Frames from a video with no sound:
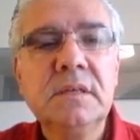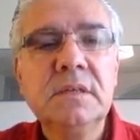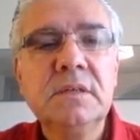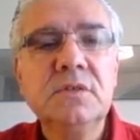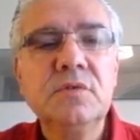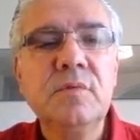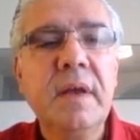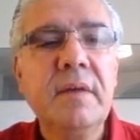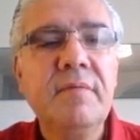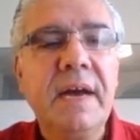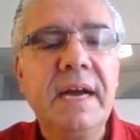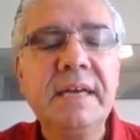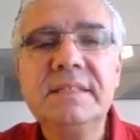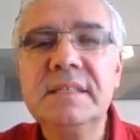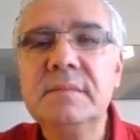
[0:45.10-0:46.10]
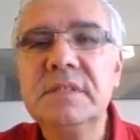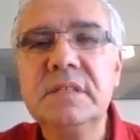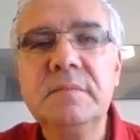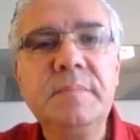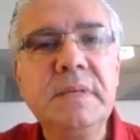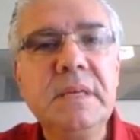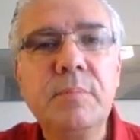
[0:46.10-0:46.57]
So we have items
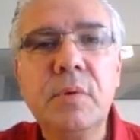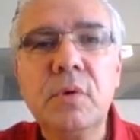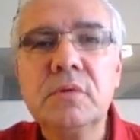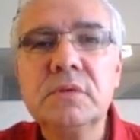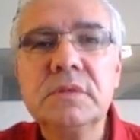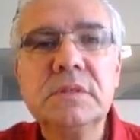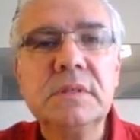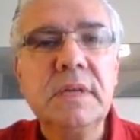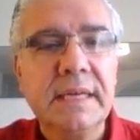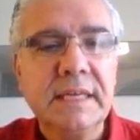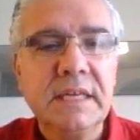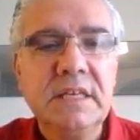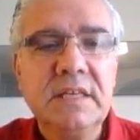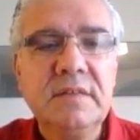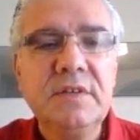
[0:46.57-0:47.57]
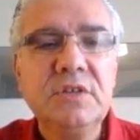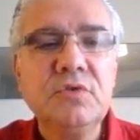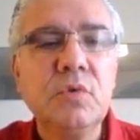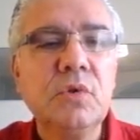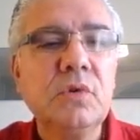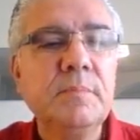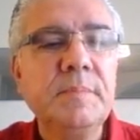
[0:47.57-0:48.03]
and peoples like
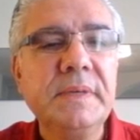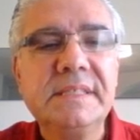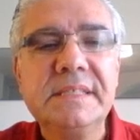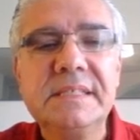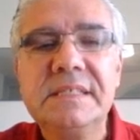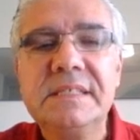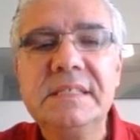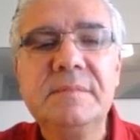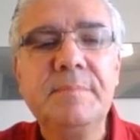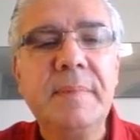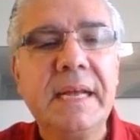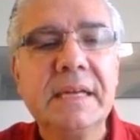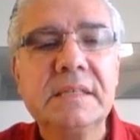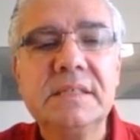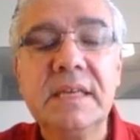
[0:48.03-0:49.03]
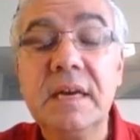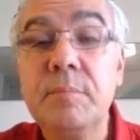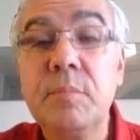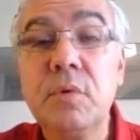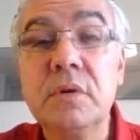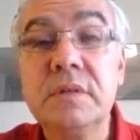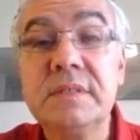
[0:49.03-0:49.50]
individual, businesses, banks,
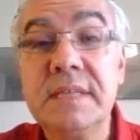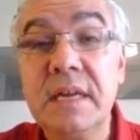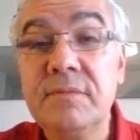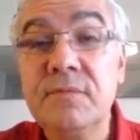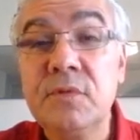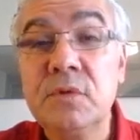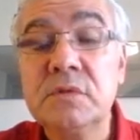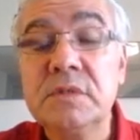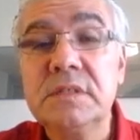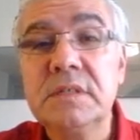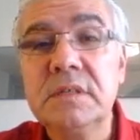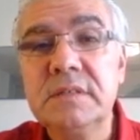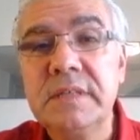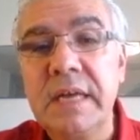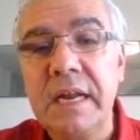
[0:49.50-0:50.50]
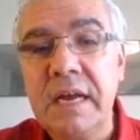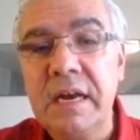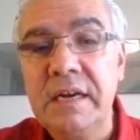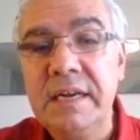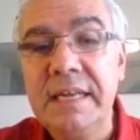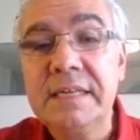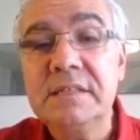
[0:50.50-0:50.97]
airports, cell phones that
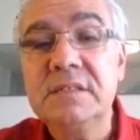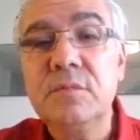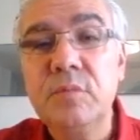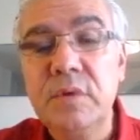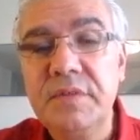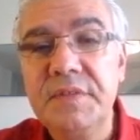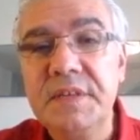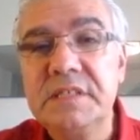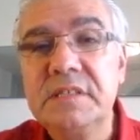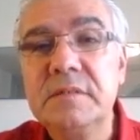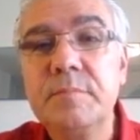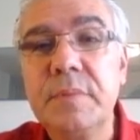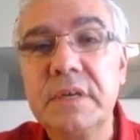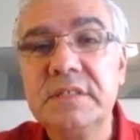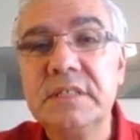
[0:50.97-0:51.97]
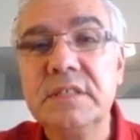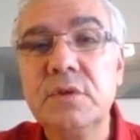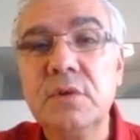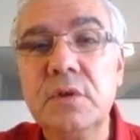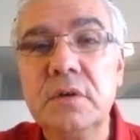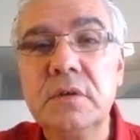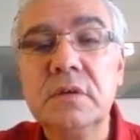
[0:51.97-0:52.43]
are linked with these
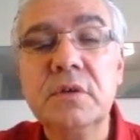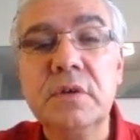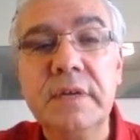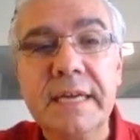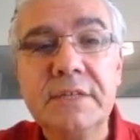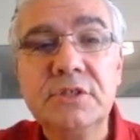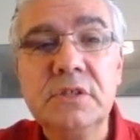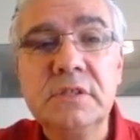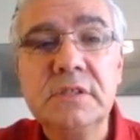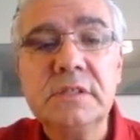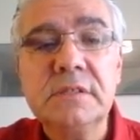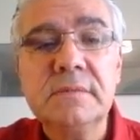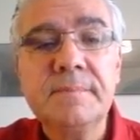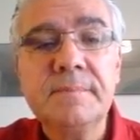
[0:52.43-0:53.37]
particular connections.